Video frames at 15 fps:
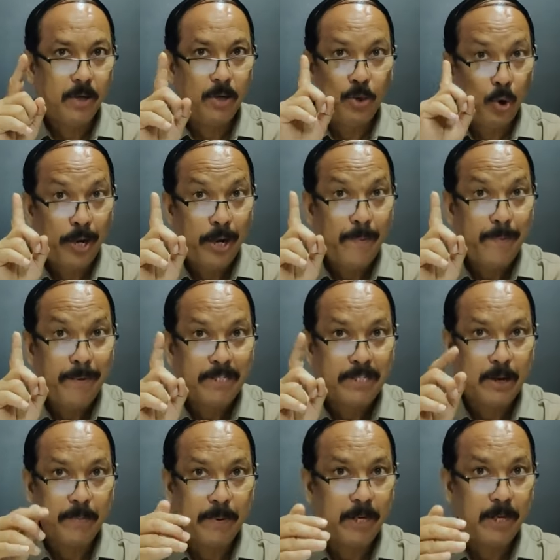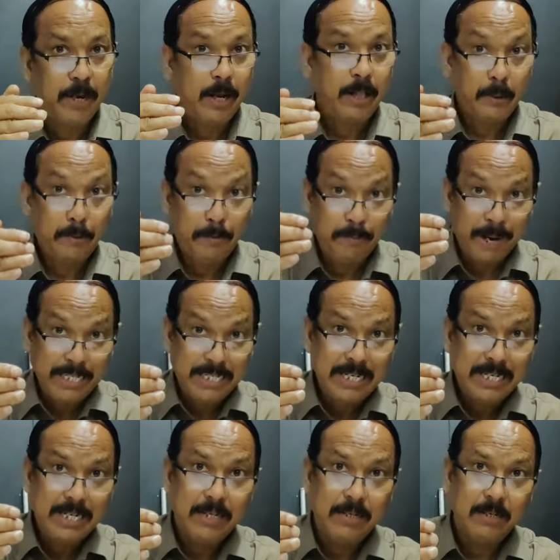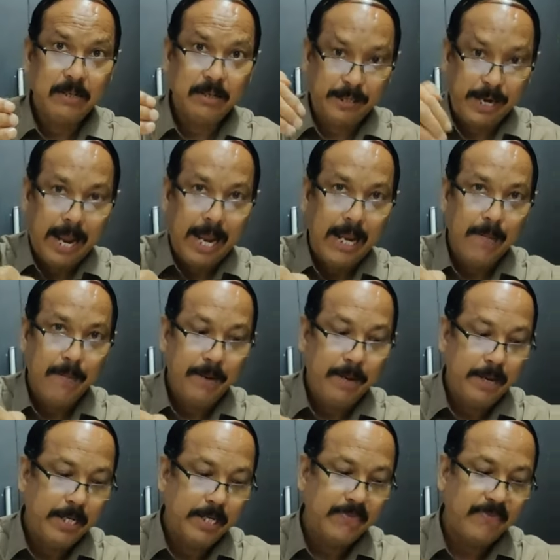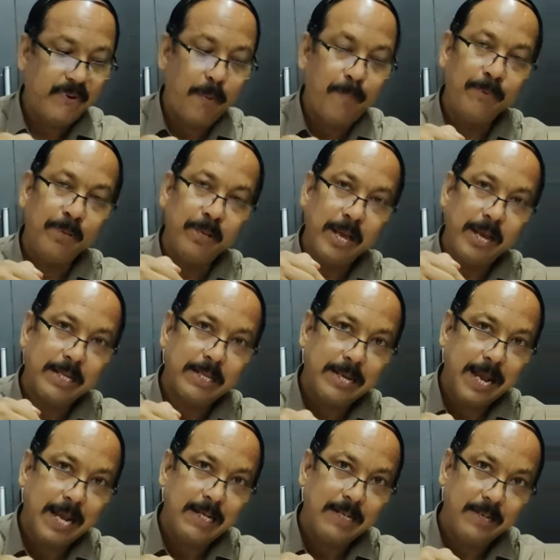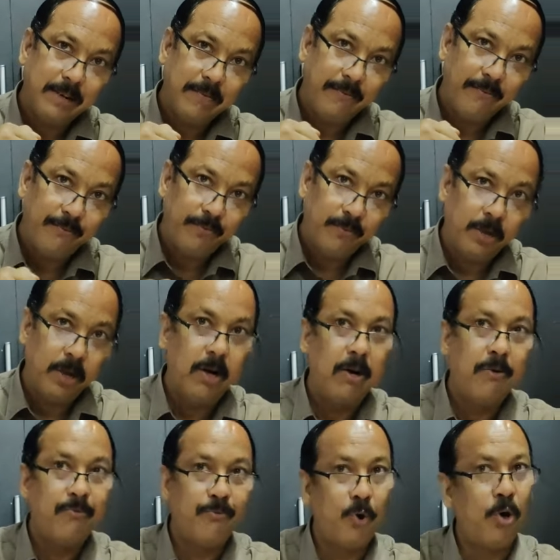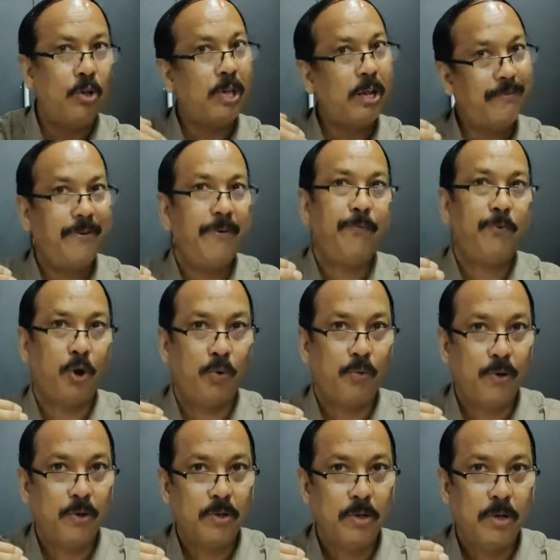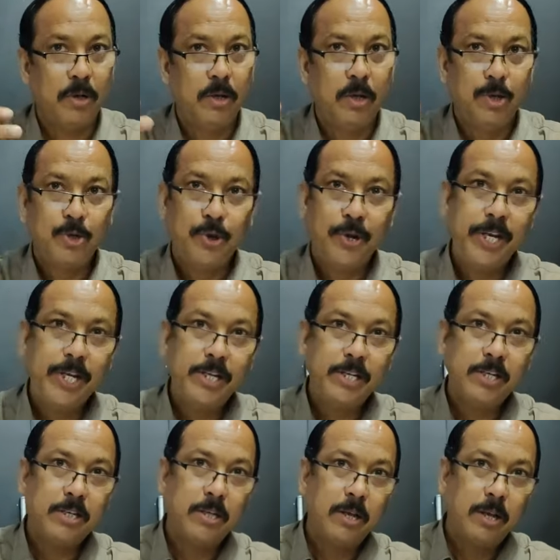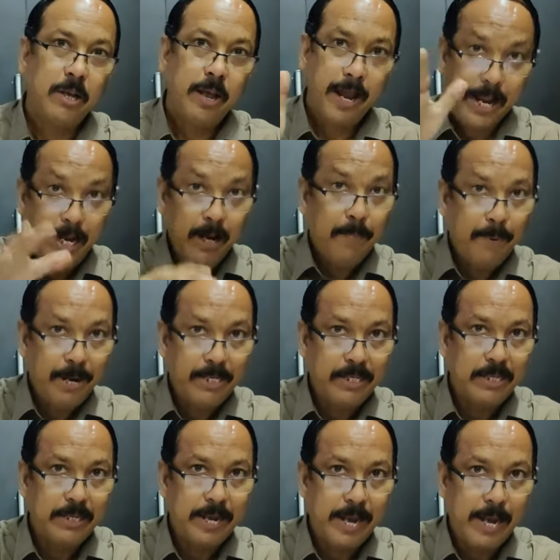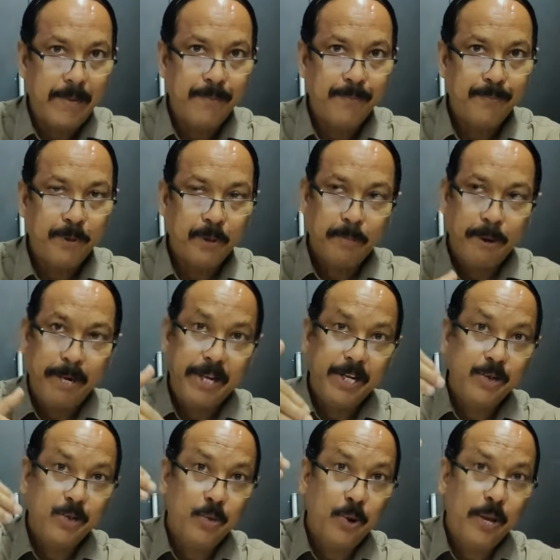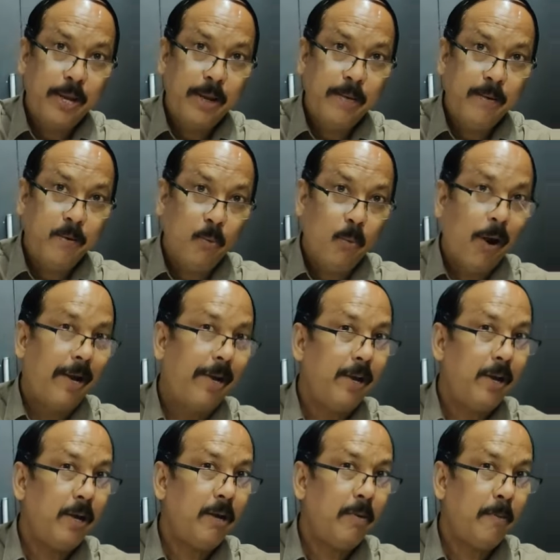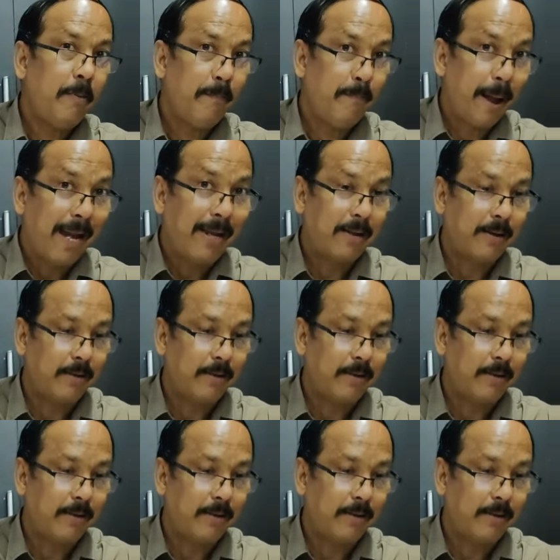Don't get mixed up. It, the present time is from the stanza third, fourth, and fifth onwards. So he is in the present time, but he is going one year back.